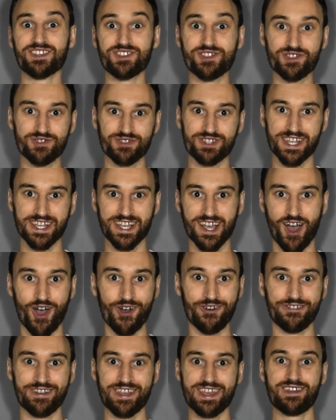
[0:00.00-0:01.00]
using
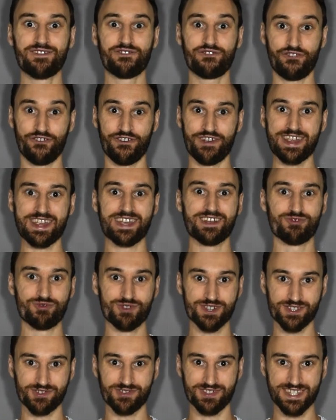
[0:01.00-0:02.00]
only free
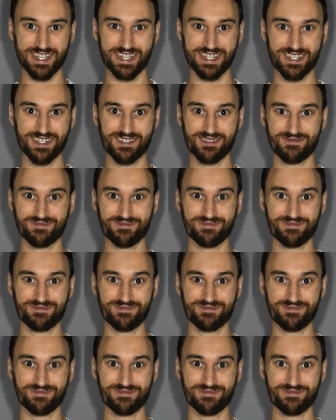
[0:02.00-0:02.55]
resources.